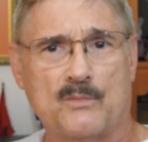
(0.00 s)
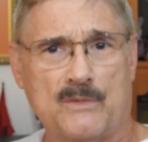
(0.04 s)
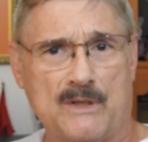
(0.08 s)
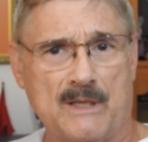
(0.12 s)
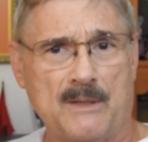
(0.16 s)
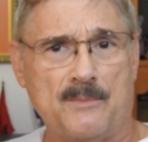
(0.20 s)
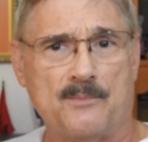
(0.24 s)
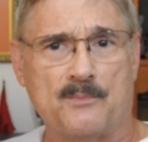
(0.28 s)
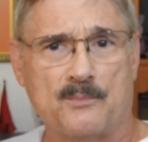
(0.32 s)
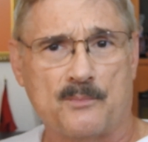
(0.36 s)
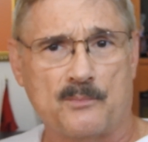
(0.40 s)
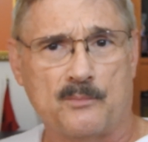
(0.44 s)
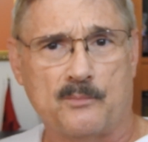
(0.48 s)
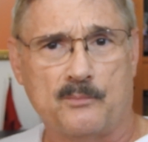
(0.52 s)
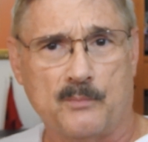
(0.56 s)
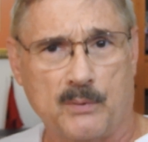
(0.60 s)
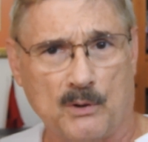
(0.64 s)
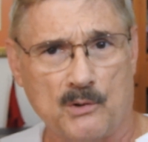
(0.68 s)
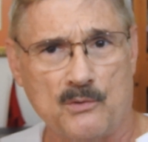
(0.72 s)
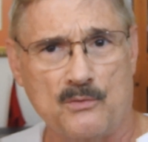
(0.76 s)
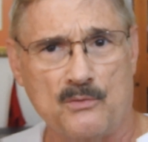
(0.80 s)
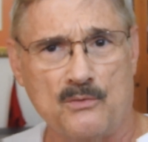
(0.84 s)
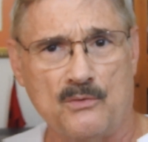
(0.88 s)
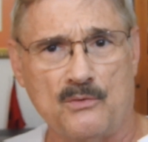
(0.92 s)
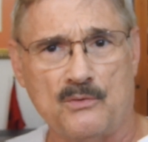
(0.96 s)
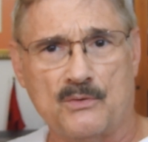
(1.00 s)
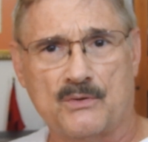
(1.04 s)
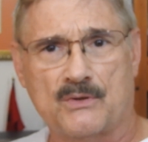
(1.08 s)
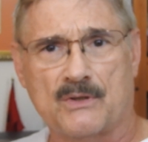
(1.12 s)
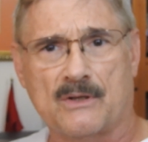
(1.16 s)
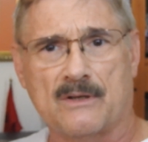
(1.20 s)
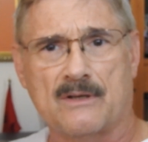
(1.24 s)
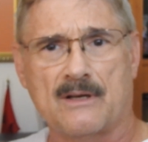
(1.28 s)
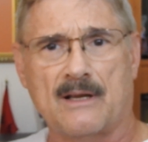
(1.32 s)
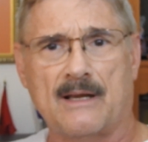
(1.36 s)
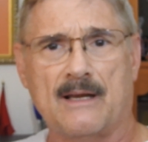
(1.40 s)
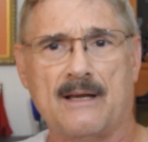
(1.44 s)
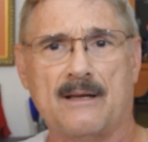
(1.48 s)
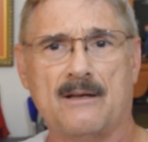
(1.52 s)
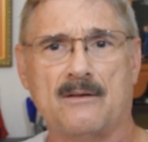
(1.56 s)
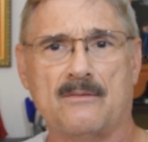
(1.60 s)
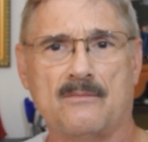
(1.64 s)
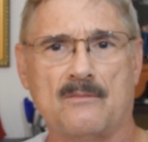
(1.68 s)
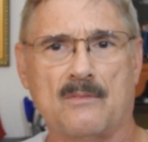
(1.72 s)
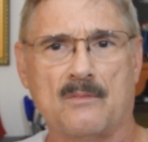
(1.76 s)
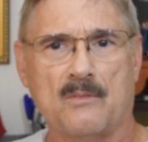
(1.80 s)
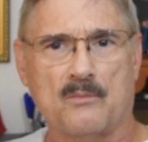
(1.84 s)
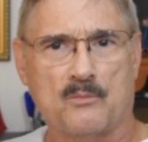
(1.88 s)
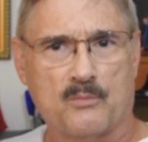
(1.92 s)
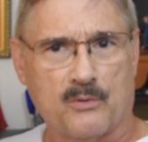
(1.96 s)
deep blues
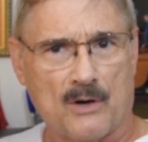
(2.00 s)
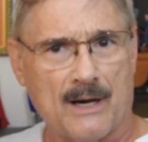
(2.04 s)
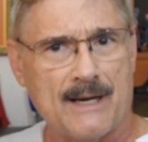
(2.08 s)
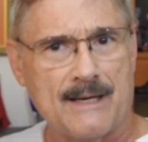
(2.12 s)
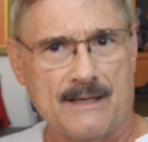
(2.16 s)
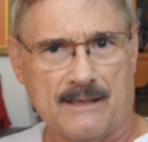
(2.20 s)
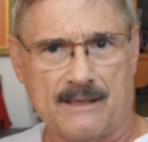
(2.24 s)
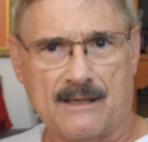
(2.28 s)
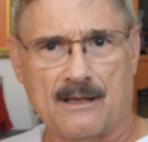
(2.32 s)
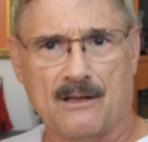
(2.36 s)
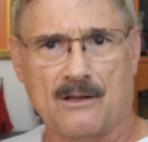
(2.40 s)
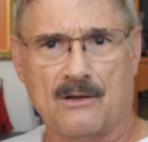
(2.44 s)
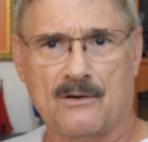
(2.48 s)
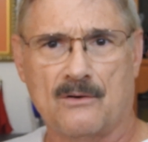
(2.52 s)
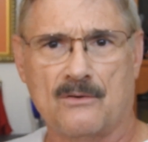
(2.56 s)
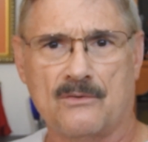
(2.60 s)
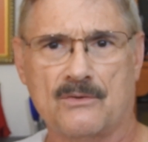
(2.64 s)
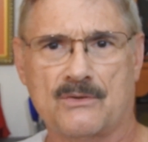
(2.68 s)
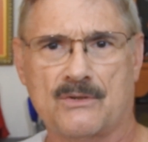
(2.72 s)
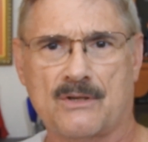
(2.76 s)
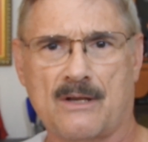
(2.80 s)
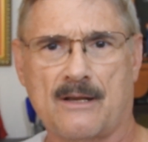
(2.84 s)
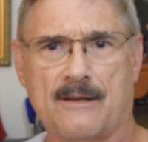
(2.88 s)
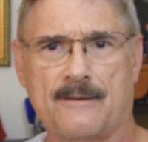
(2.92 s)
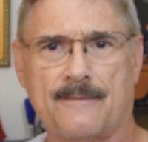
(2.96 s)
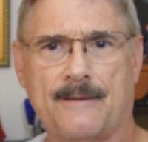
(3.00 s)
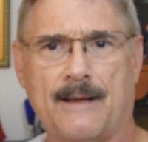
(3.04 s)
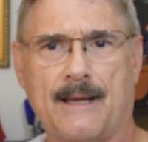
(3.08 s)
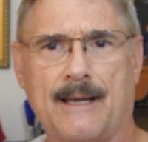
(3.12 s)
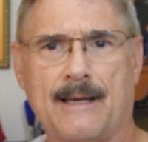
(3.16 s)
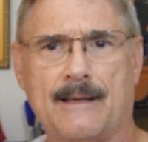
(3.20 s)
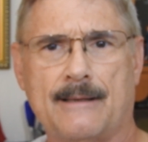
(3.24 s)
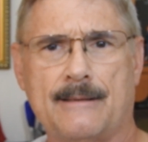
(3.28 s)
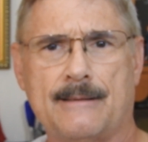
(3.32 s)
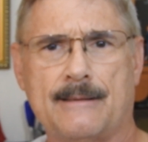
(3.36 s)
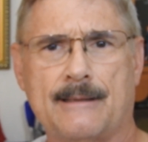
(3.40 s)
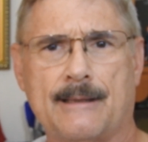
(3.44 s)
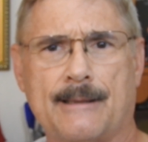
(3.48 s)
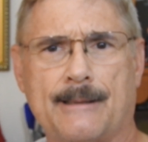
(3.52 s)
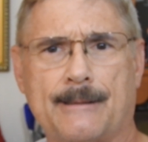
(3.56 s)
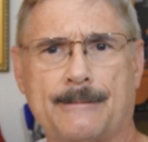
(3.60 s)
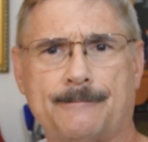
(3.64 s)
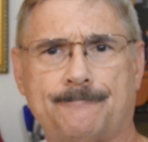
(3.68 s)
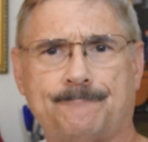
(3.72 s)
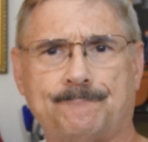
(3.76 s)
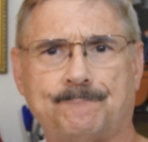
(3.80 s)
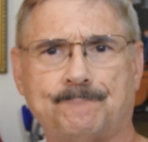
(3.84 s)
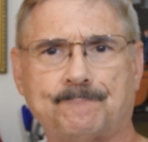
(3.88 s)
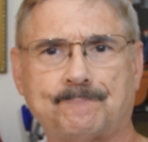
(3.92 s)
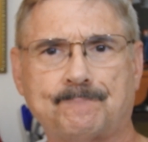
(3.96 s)
and bright yellows
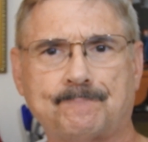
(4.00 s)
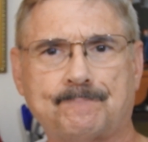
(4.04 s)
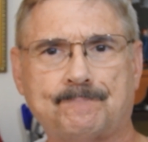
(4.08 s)
and